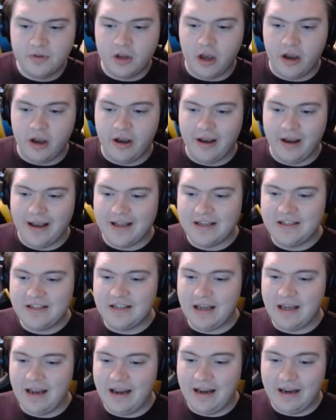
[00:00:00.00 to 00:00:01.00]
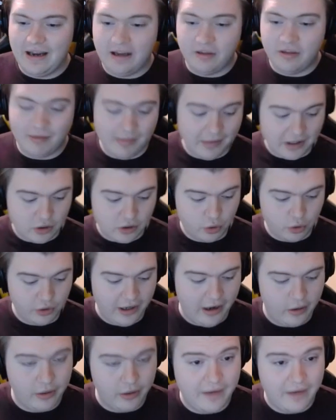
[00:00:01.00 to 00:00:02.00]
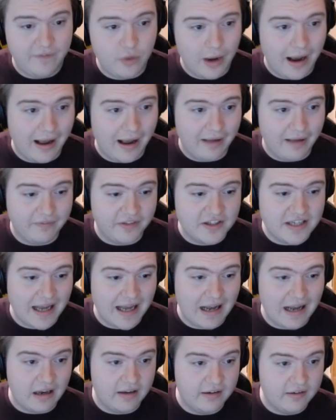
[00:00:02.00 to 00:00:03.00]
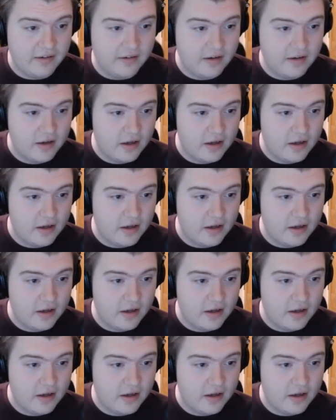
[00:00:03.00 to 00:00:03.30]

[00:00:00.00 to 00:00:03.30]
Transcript: has a 3-minute cooldown if you have the talent